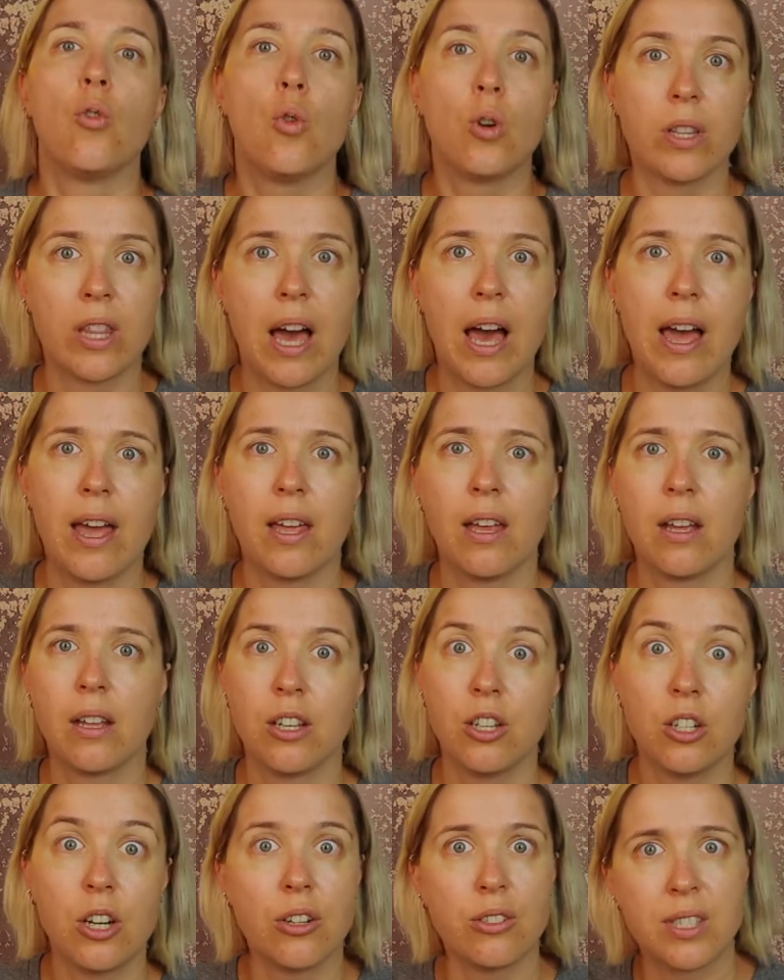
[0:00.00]
or
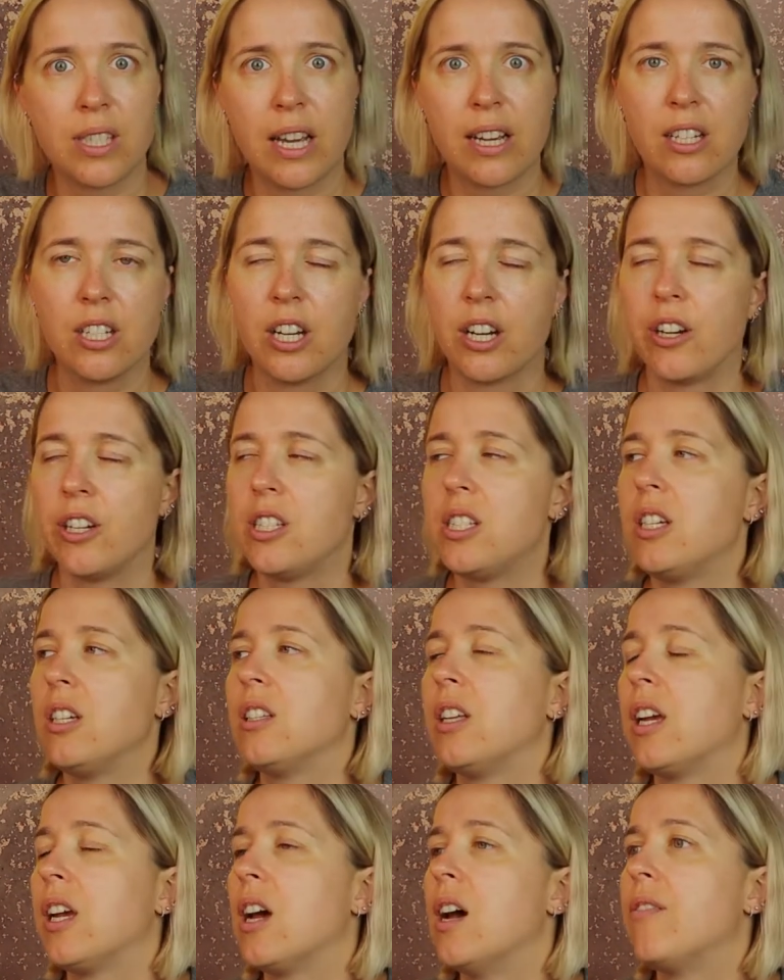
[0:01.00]
that, you know, secondary
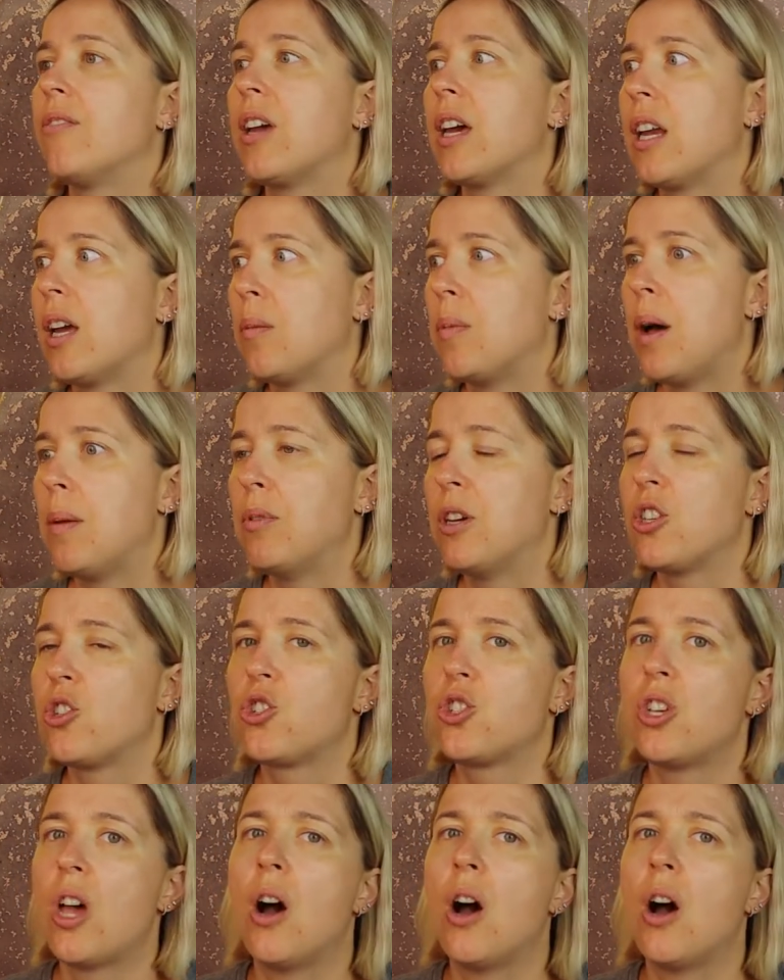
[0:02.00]
ceiling of getting published.